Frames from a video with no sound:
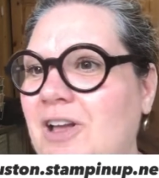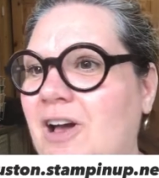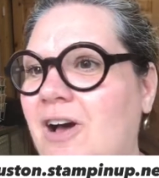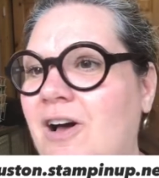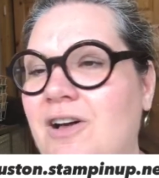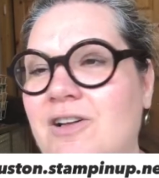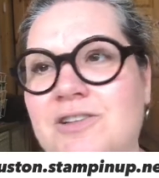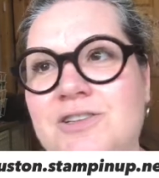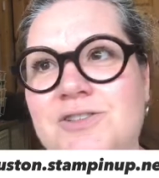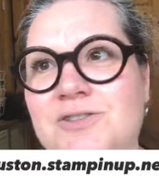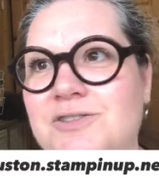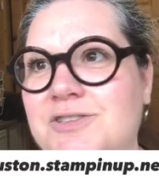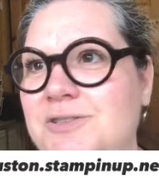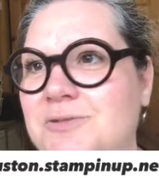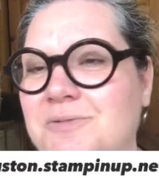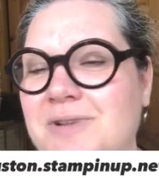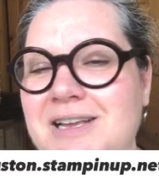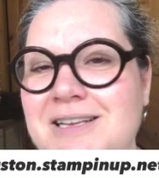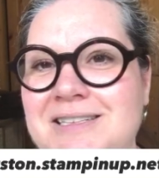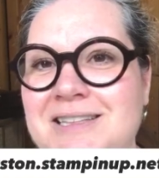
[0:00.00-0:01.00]
All sorts
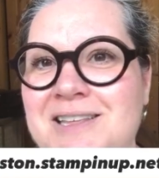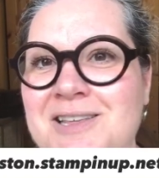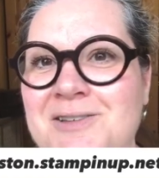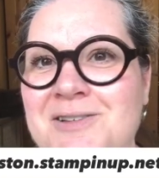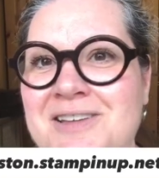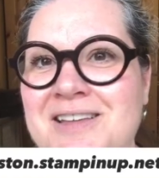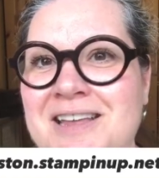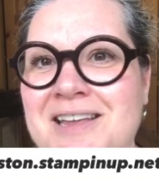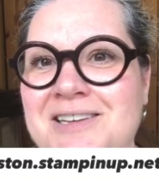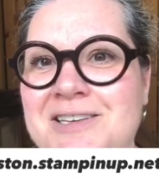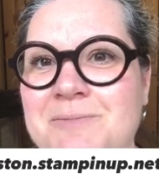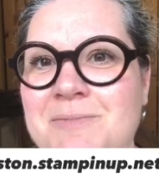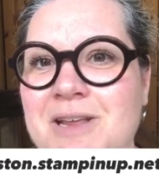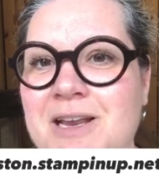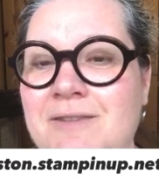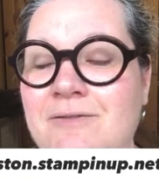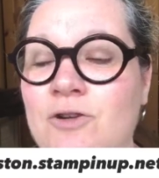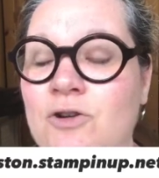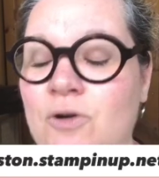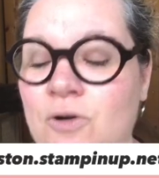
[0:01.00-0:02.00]
of ways that you can get to me.
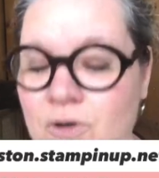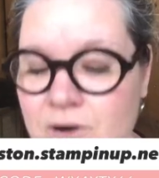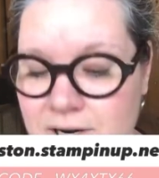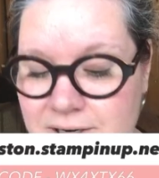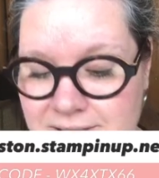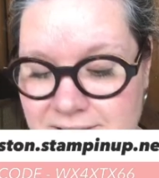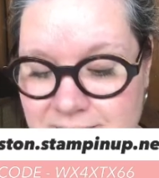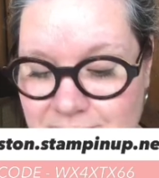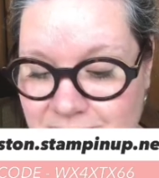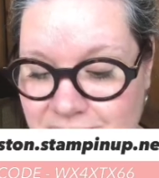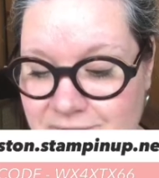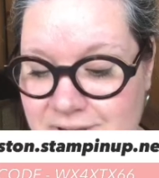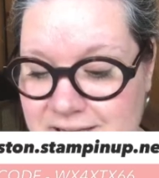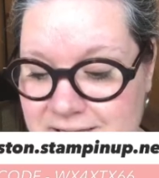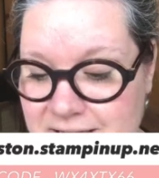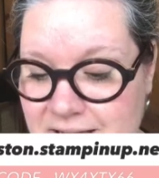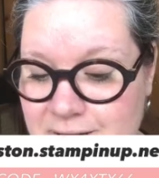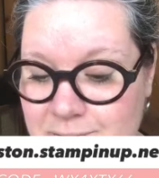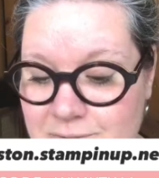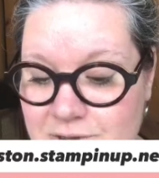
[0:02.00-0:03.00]
And of course, some of
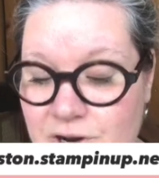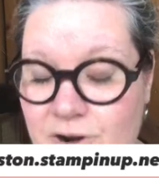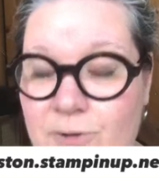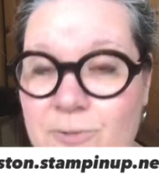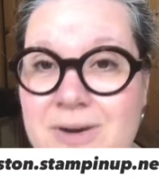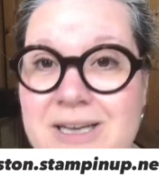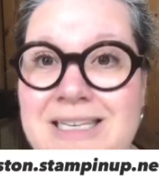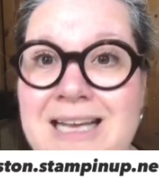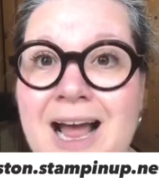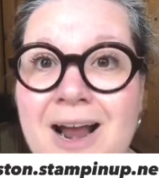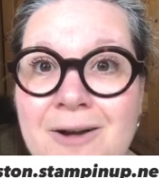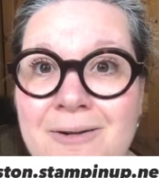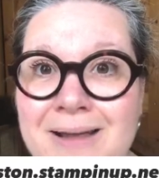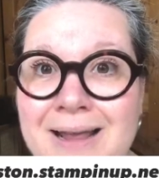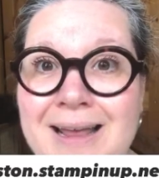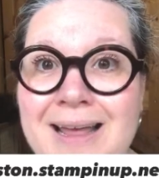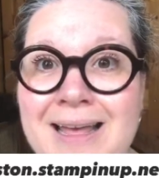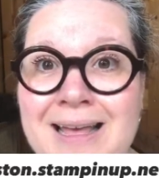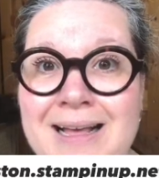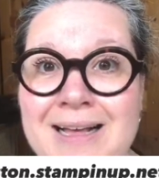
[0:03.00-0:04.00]
these items are
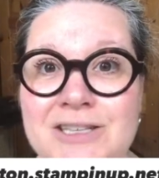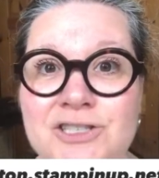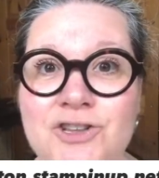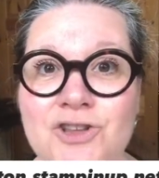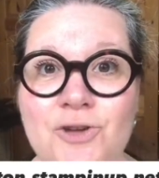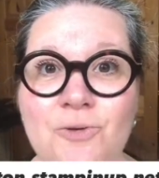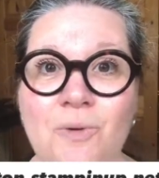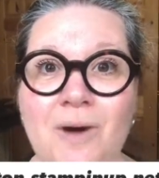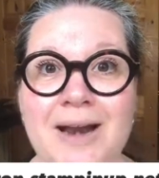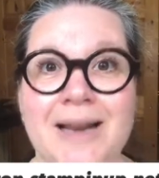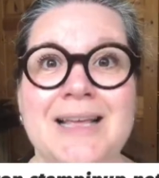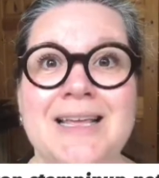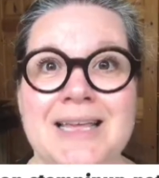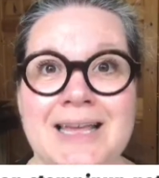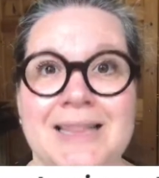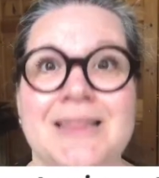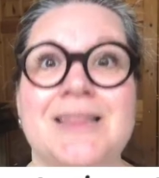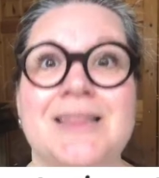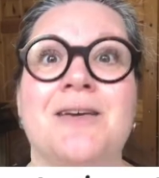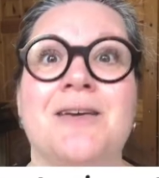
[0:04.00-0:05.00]
retiring, so you want to
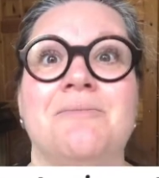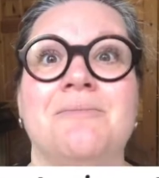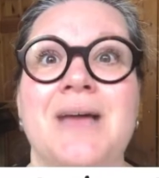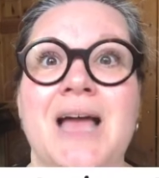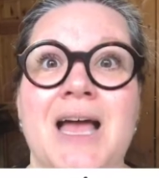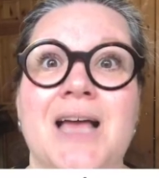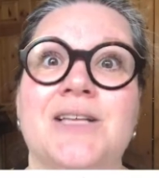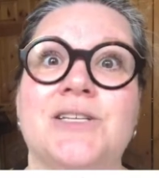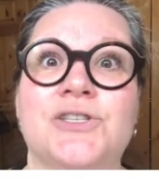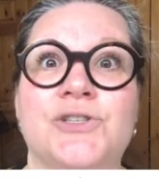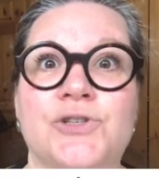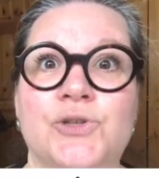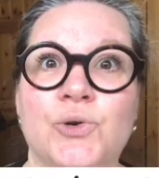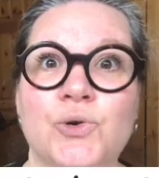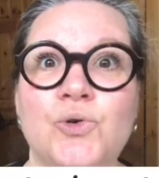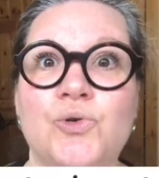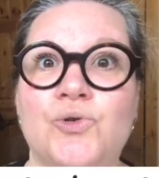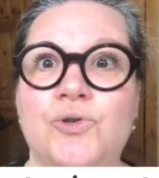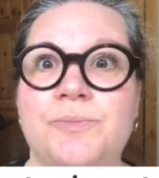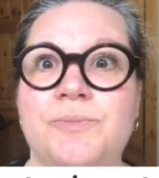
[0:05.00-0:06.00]
get them
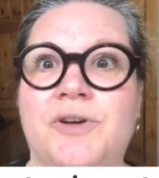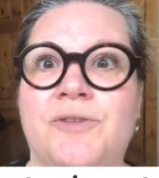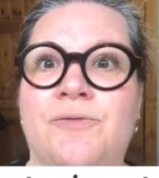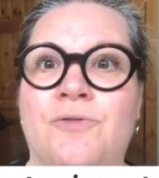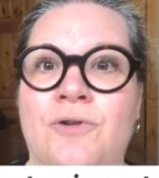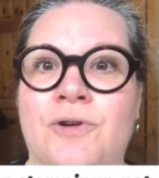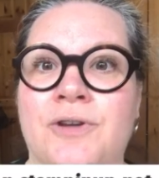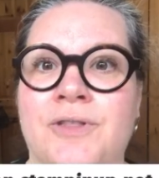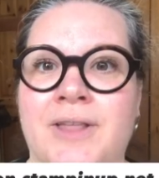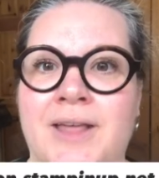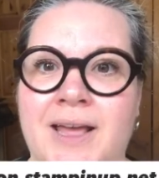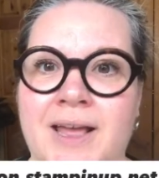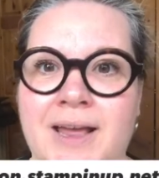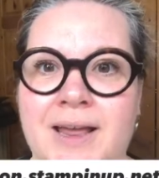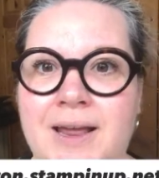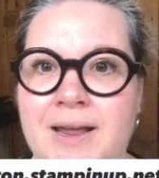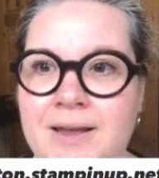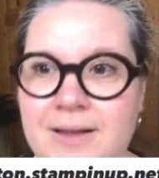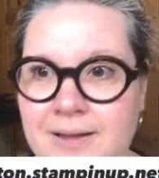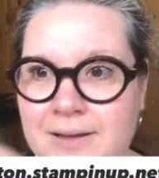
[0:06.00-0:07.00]
soon before
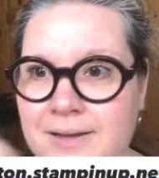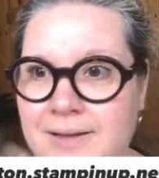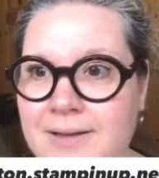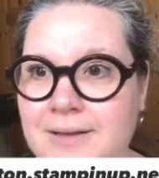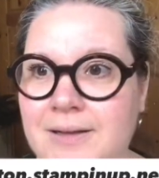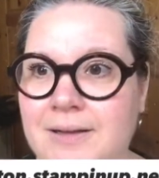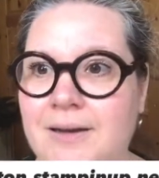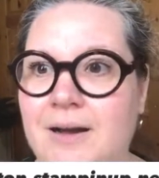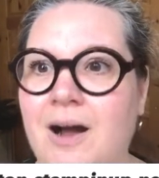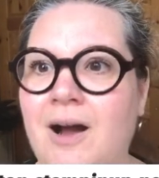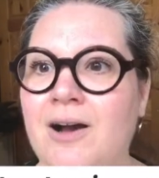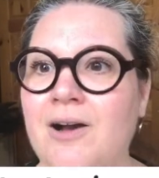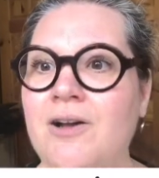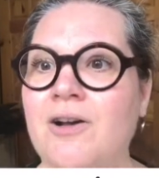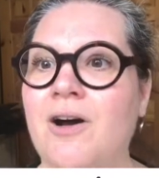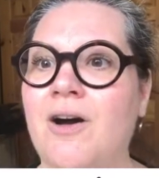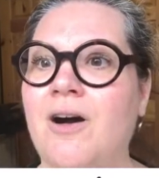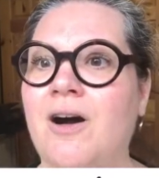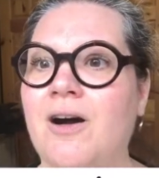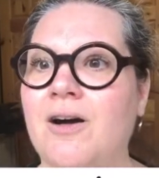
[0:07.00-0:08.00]
they are
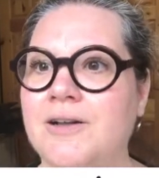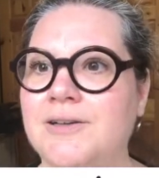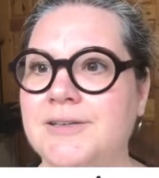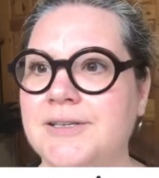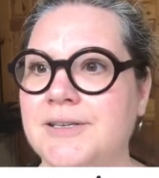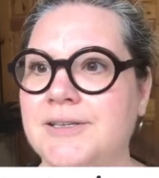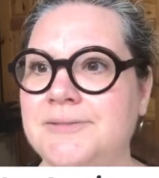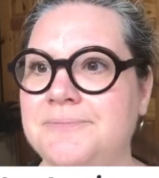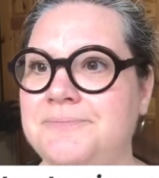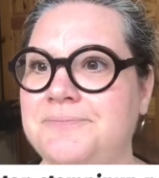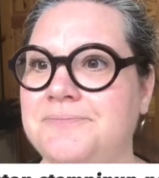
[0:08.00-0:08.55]
gone.